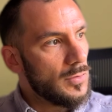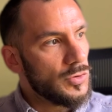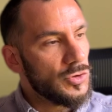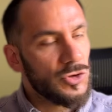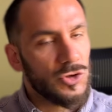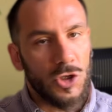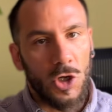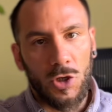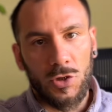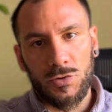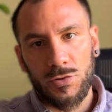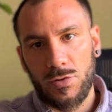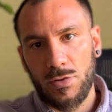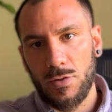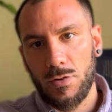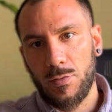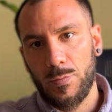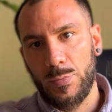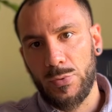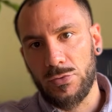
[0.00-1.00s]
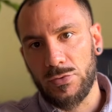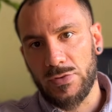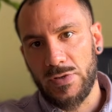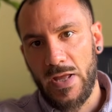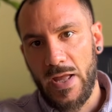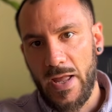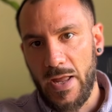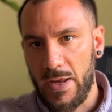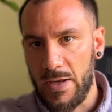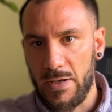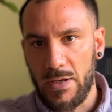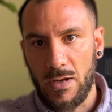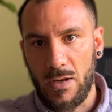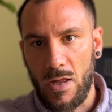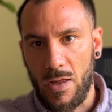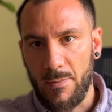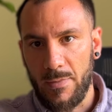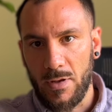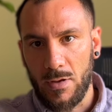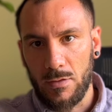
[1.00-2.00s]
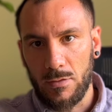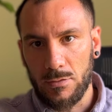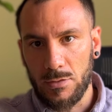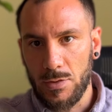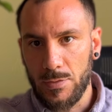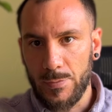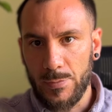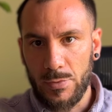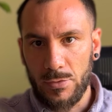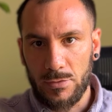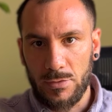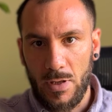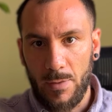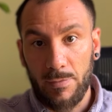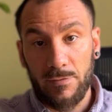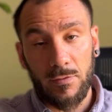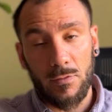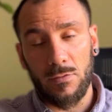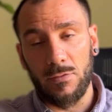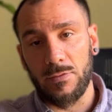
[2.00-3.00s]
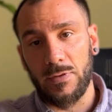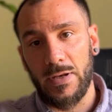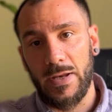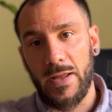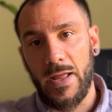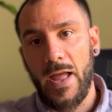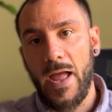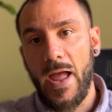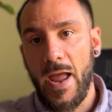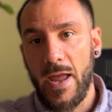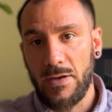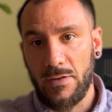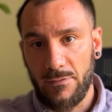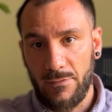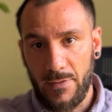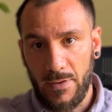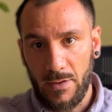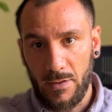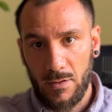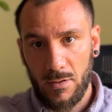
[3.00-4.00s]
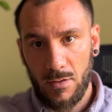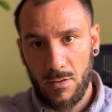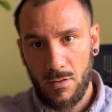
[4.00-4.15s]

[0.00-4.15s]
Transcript: don't put any chemical, don't put absolutely anything